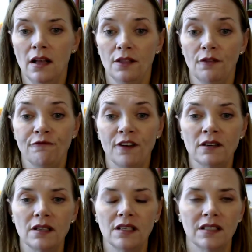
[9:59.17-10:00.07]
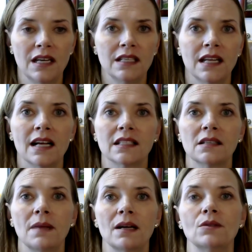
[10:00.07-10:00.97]
The federal estate tax
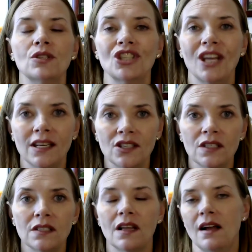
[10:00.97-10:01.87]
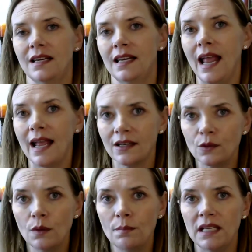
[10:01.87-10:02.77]
amount changes on an
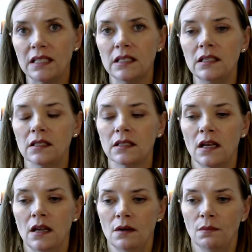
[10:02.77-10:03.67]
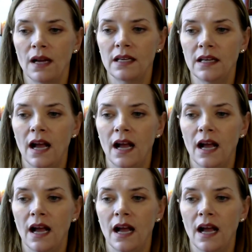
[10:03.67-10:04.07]
annual basis right